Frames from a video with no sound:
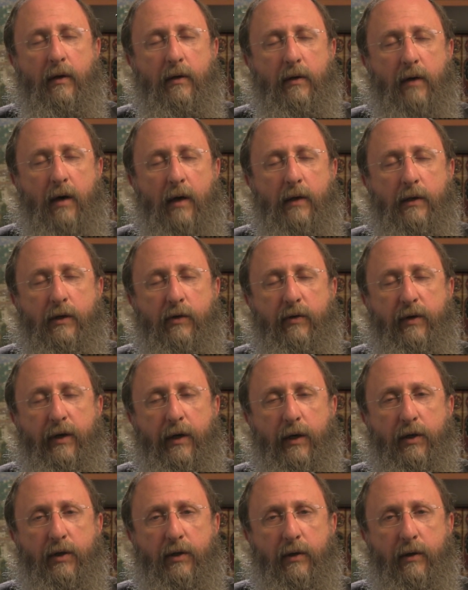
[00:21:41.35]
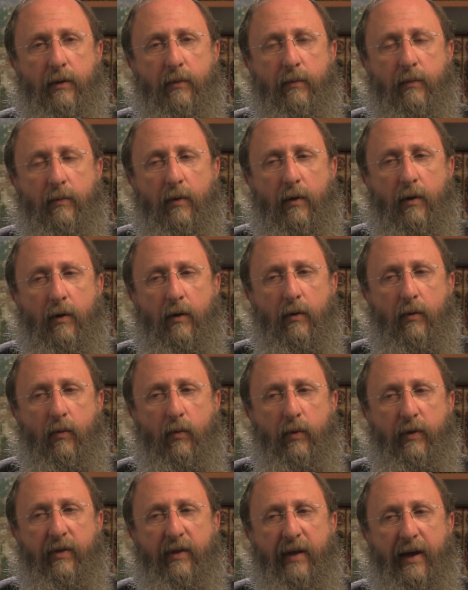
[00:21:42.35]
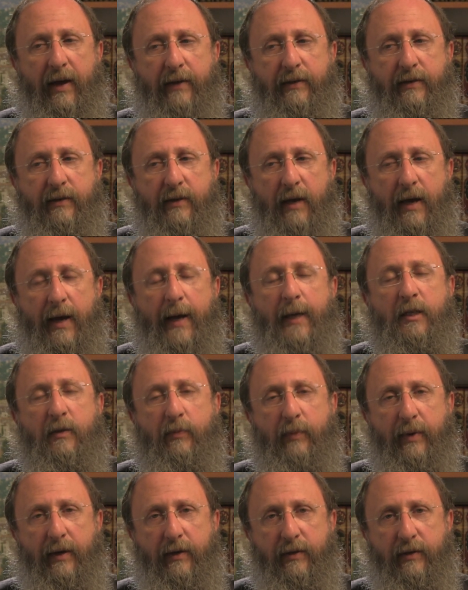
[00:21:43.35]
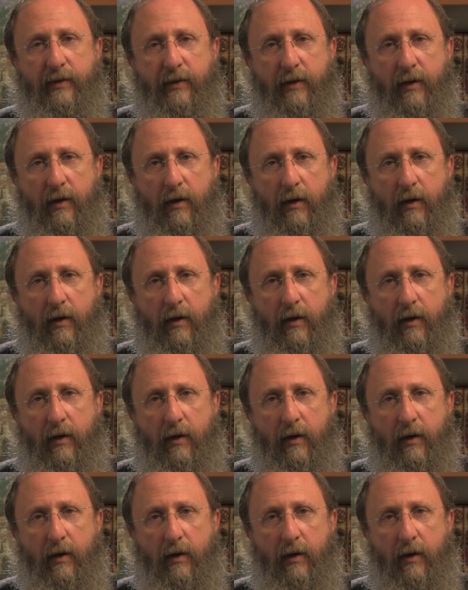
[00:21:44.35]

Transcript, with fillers: God's creation with that aspect